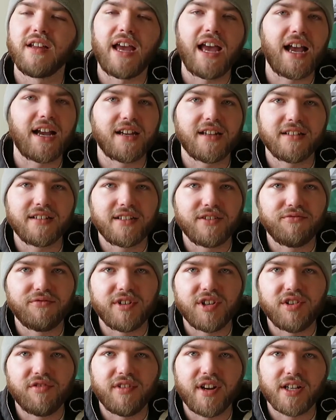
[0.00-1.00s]
Atkinson
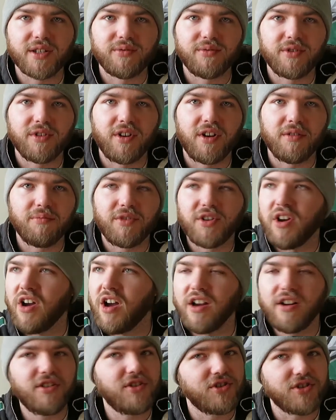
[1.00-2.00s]
redirects one on, but
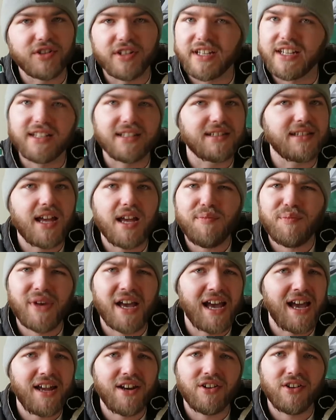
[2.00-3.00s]
Ottinger gets that
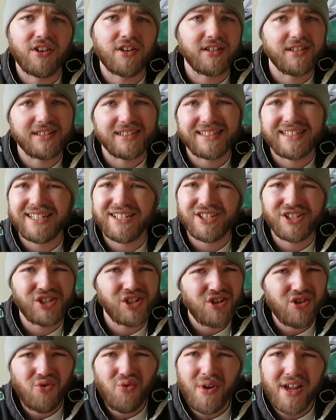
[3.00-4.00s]
pad on it and says,
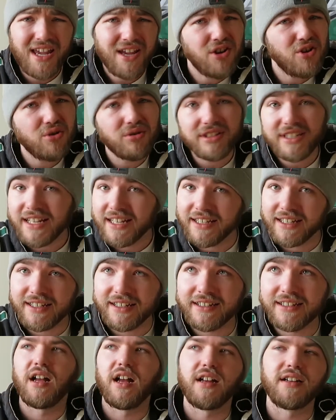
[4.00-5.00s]
"No way, Jose."
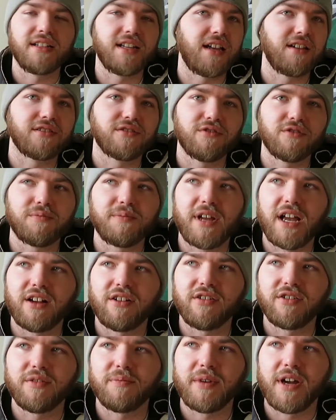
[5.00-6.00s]
Dallas goes back
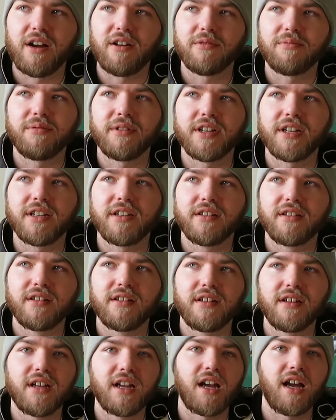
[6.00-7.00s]
on the power play.
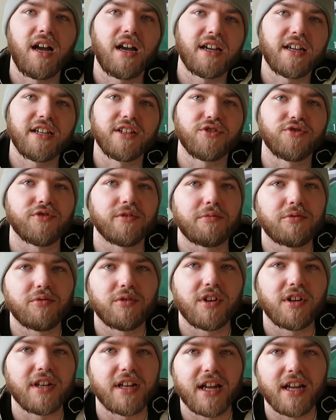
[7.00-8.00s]
Hintz rips one
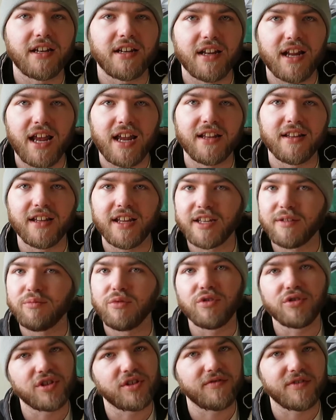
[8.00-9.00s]
on net, and like
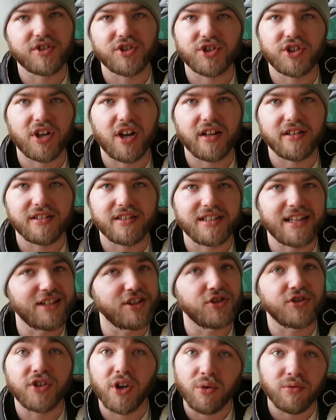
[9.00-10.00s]
most of his shots, they
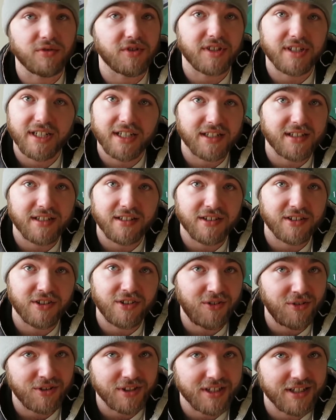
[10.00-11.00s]
don't stick to the
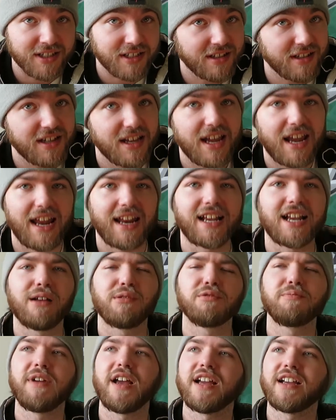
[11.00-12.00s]
goalie. It
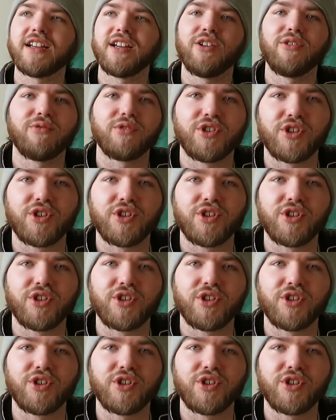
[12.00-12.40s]
comes back out.